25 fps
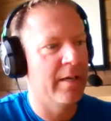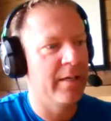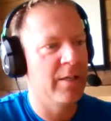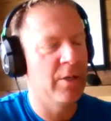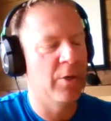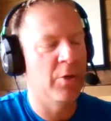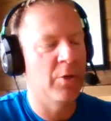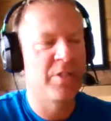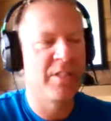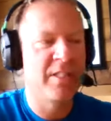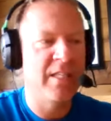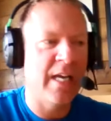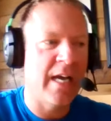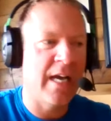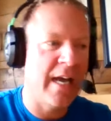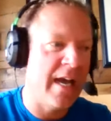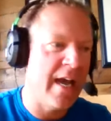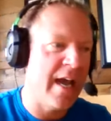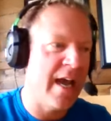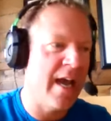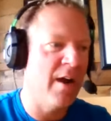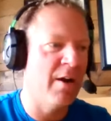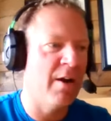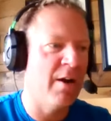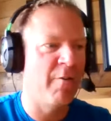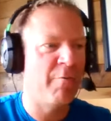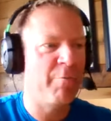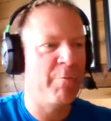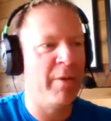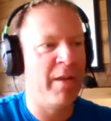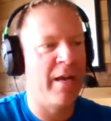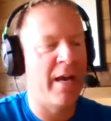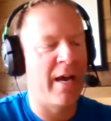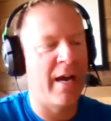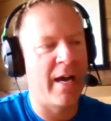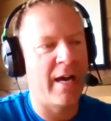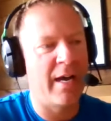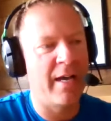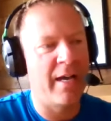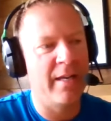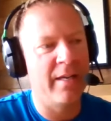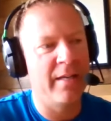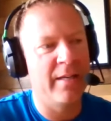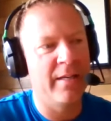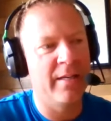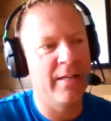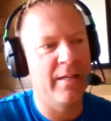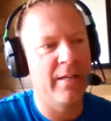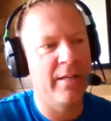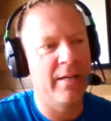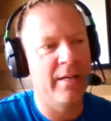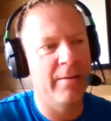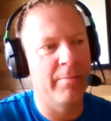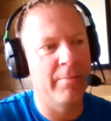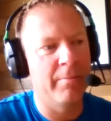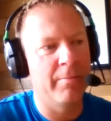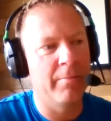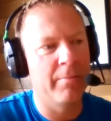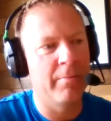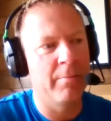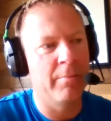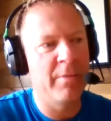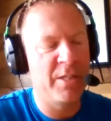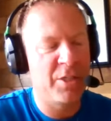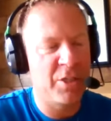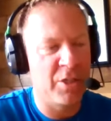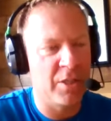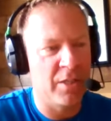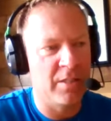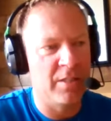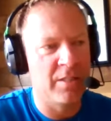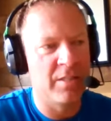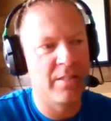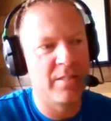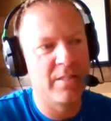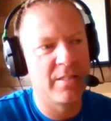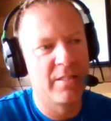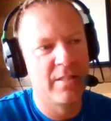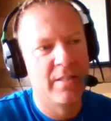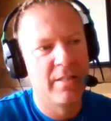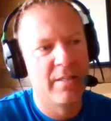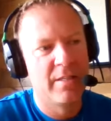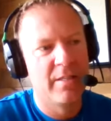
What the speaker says: CIA or FBI missions.